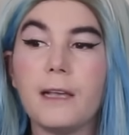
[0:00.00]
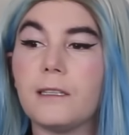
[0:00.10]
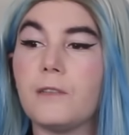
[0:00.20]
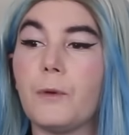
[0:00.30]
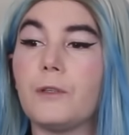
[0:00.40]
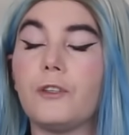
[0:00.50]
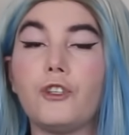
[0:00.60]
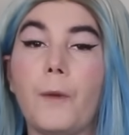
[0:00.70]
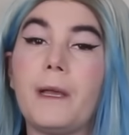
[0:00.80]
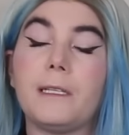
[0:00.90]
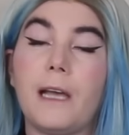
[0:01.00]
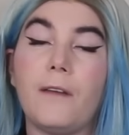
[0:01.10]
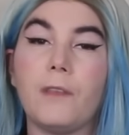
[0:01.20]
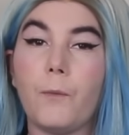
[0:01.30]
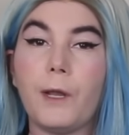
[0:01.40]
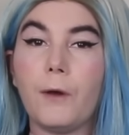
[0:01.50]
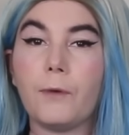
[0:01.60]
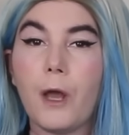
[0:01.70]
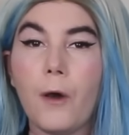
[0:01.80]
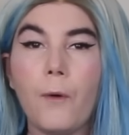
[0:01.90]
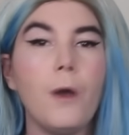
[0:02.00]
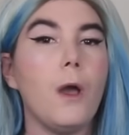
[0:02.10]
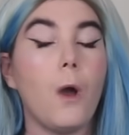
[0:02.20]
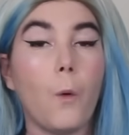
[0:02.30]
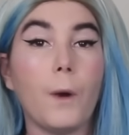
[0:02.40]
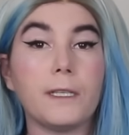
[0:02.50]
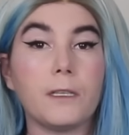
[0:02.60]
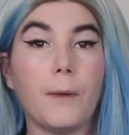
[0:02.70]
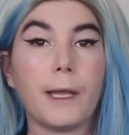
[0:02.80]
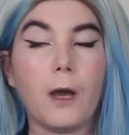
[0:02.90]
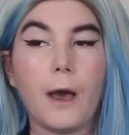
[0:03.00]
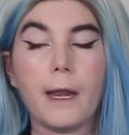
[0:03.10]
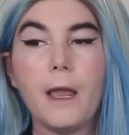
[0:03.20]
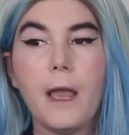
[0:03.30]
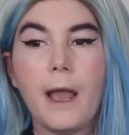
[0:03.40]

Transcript: Is this person showing a side of them we don't know? What's going on?